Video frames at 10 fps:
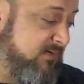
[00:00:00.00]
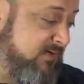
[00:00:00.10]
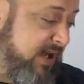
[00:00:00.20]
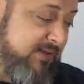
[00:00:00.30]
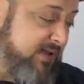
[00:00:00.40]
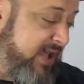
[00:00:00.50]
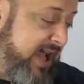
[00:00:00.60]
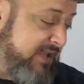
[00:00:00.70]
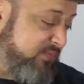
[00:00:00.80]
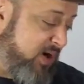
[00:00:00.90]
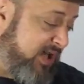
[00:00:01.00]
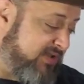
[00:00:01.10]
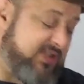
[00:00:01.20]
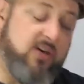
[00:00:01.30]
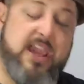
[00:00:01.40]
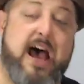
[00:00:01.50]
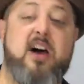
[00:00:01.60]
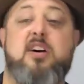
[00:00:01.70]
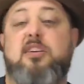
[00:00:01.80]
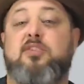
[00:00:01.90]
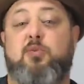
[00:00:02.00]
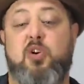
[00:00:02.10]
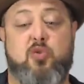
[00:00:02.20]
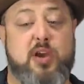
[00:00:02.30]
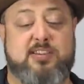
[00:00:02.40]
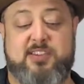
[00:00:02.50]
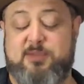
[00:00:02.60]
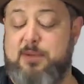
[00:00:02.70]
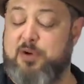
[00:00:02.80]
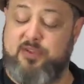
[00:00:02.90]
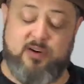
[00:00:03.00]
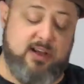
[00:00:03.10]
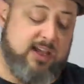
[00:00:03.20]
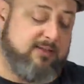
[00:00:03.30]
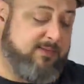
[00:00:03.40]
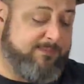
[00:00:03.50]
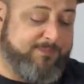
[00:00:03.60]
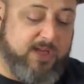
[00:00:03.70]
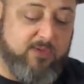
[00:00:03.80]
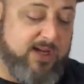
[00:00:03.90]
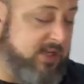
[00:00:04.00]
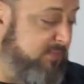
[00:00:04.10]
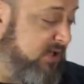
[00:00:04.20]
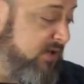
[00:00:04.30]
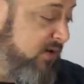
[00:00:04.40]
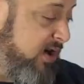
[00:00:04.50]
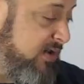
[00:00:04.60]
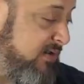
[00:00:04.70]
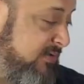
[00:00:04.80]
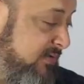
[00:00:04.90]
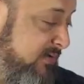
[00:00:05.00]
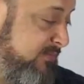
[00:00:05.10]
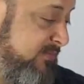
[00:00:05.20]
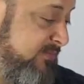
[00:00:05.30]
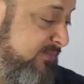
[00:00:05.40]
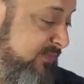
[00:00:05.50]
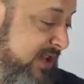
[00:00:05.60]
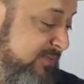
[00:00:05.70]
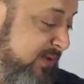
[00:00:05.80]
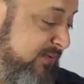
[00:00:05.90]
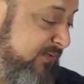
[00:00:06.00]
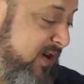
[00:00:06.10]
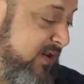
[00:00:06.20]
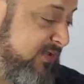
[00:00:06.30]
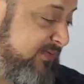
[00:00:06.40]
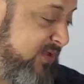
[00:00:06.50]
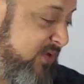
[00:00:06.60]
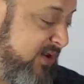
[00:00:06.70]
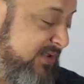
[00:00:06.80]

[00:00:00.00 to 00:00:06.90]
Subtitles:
It's working. So real quick, September 30th, the Iridium in New York. Oh, Facebook froze, of course.